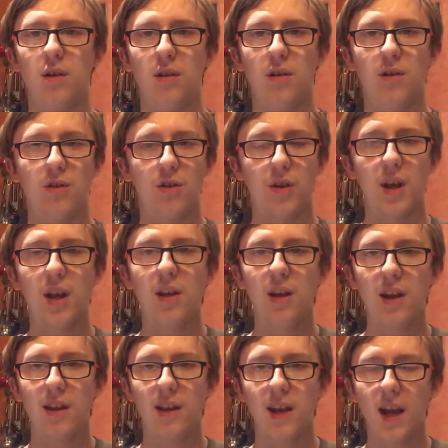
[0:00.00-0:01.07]
So
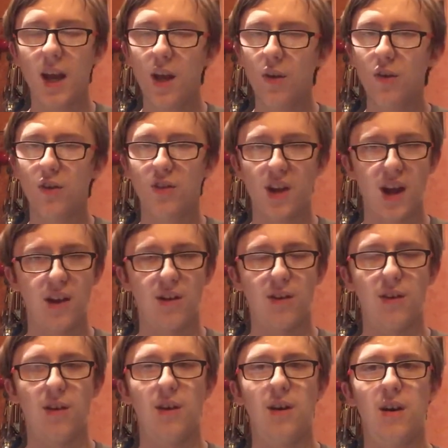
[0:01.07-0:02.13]
he understands
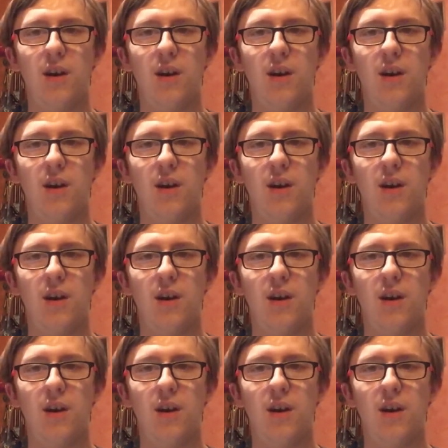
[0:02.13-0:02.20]
that